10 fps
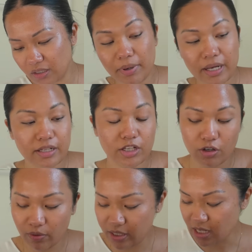But you
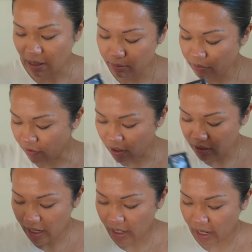know, it's time to move
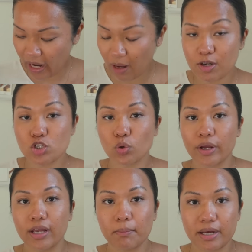on, and I am
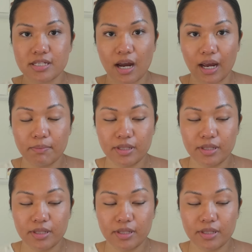enjoying my time.